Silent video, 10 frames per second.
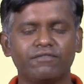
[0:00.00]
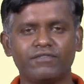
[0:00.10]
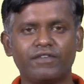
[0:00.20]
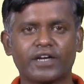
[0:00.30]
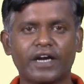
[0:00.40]

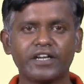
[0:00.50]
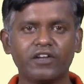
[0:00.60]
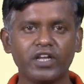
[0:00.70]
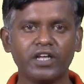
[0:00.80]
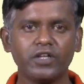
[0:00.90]
When we
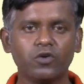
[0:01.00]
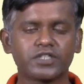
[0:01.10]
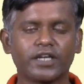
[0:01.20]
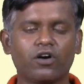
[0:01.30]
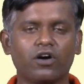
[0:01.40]
continually
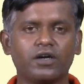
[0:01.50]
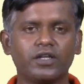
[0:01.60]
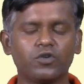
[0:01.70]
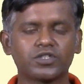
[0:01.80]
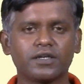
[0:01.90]
use
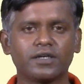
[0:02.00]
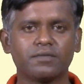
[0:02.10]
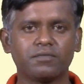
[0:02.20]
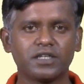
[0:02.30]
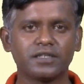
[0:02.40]
a